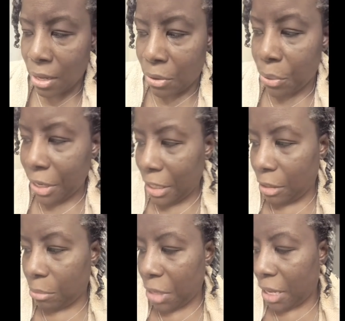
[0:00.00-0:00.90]

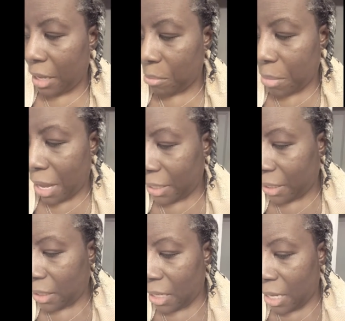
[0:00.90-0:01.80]
cream and
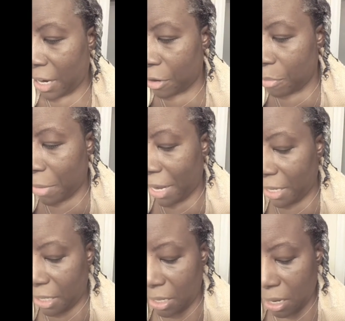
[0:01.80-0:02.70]
hair and
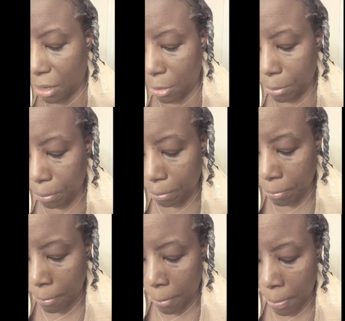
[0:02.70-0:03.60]
body
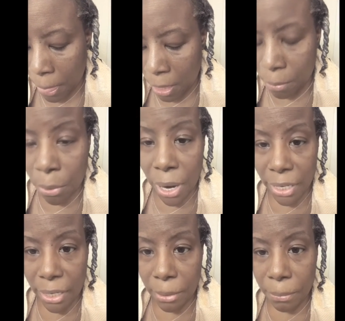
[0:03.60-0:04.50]

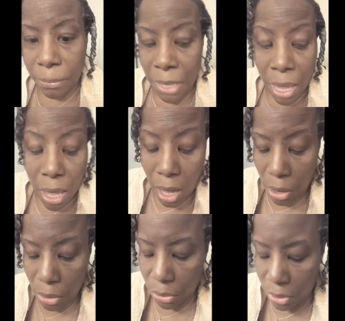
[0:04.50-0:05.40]
product.
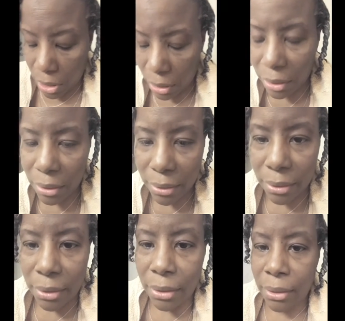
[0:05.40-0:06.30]
Oh,
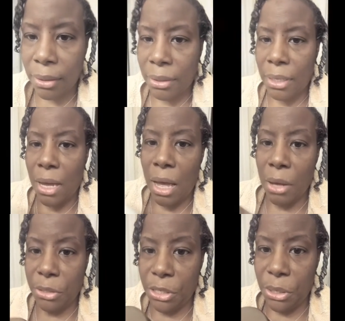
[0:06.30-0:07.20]

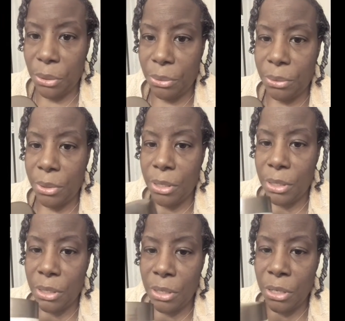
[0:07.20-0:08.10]
also,
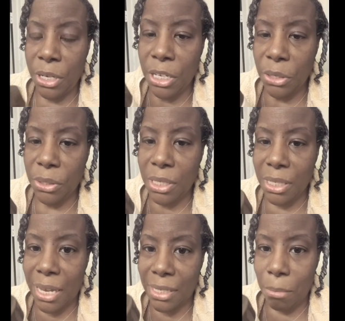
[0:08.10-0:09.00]
you can use
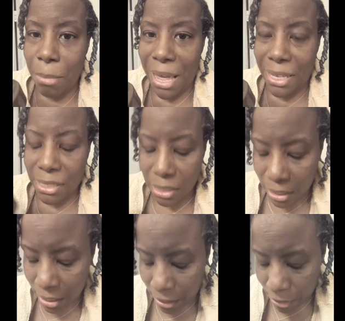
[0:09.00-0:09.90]
this as a mask
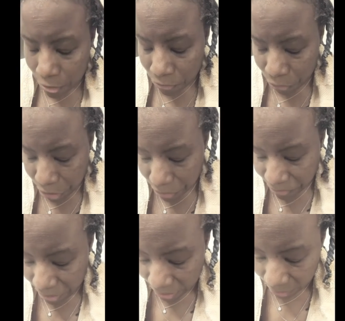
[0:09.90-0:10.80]
for your
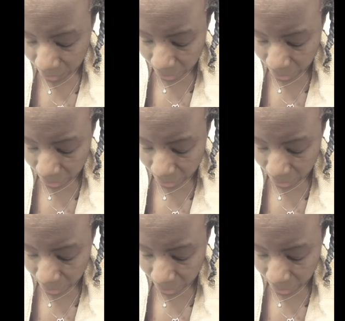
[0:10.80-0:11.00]
face,